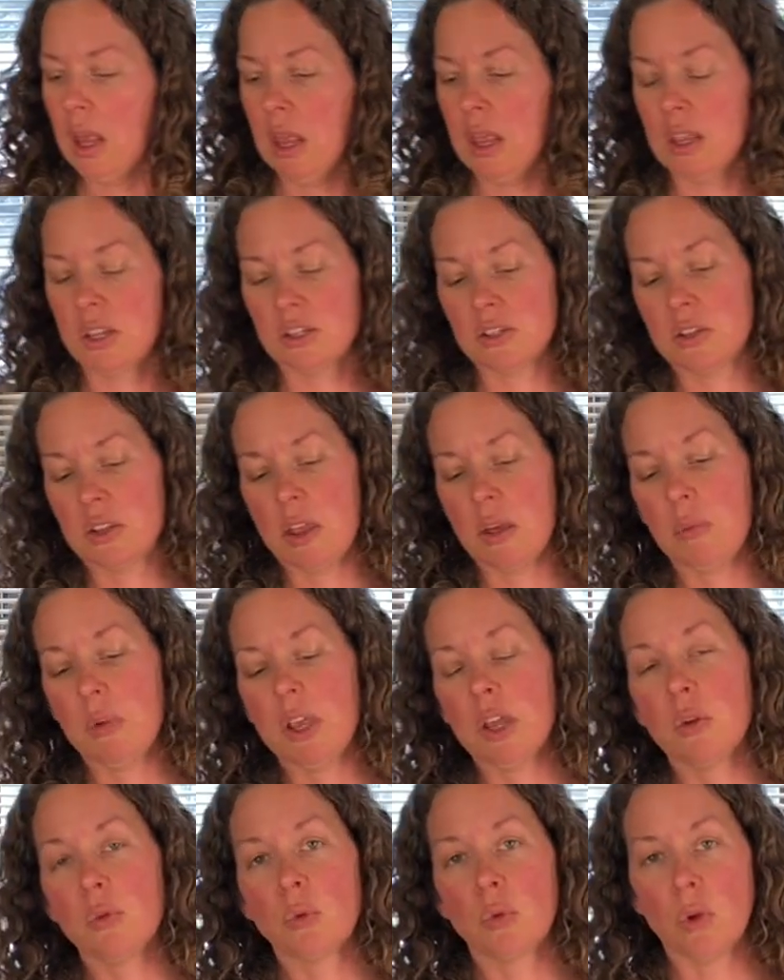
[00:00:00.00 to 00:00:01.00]
so that we
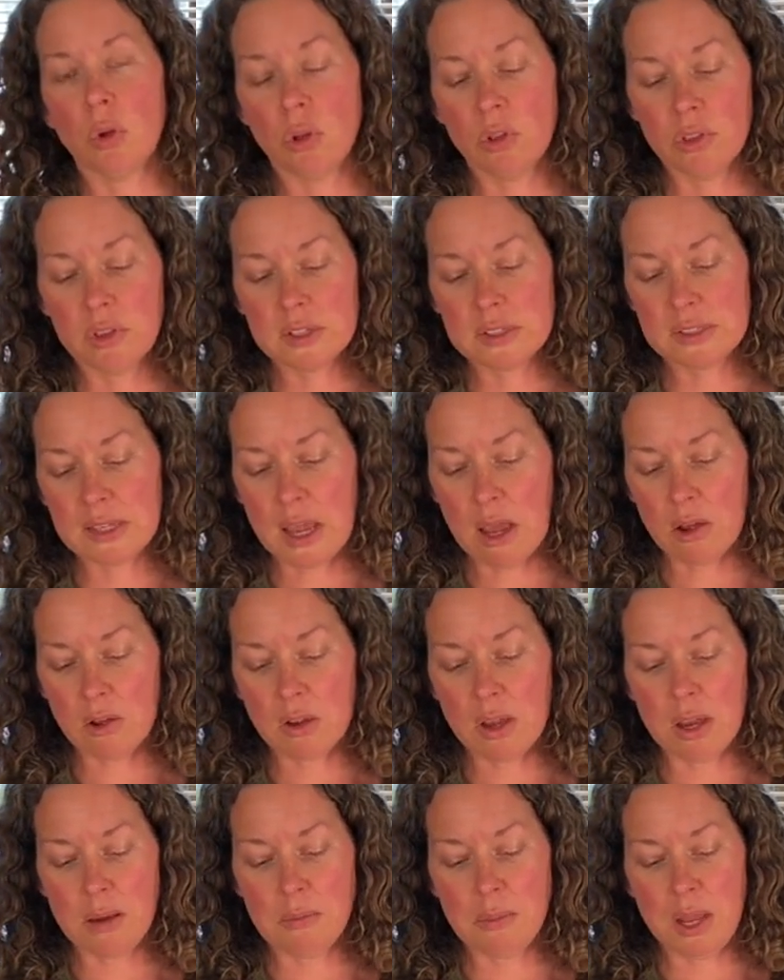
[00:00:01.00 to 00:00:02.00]
can roll this out
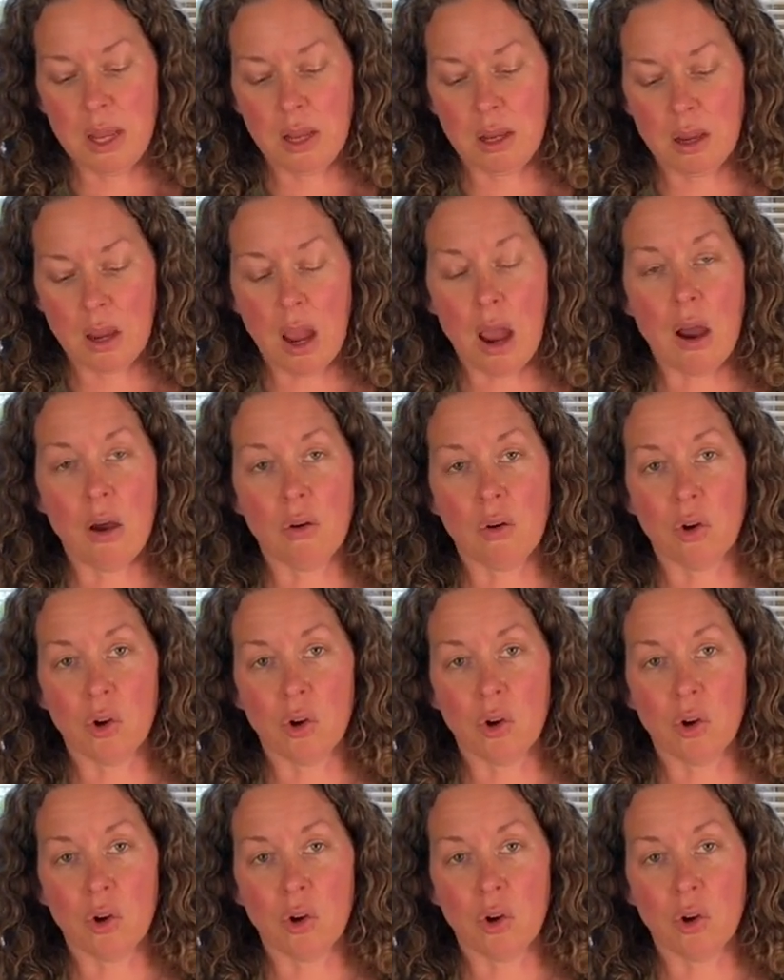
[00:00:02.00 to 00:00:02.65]
and make our